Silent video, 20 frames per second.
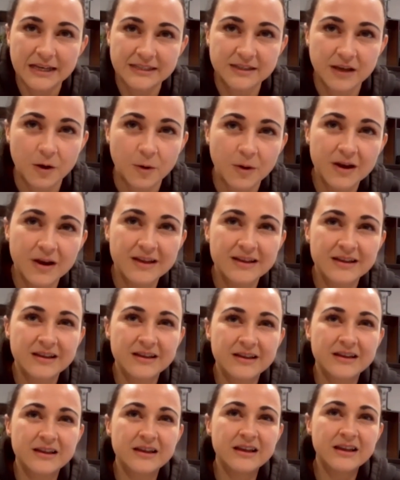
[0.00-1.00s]
So
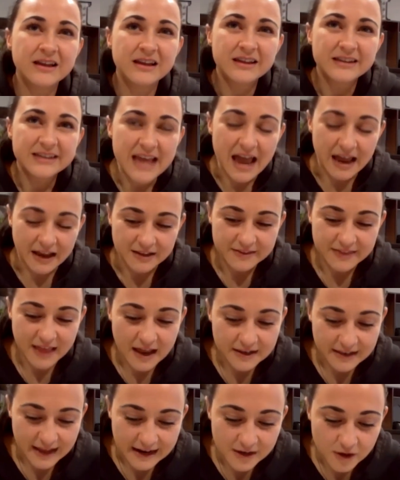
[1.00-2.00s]
yeah,
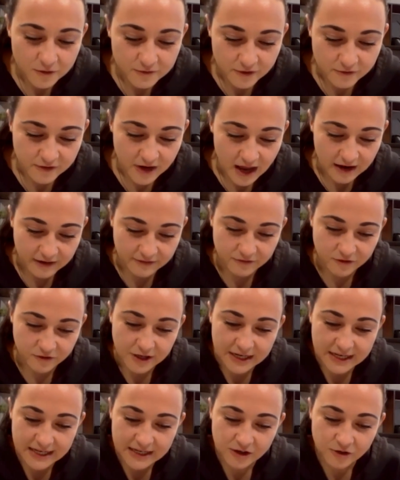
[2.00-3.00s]
that love of life really,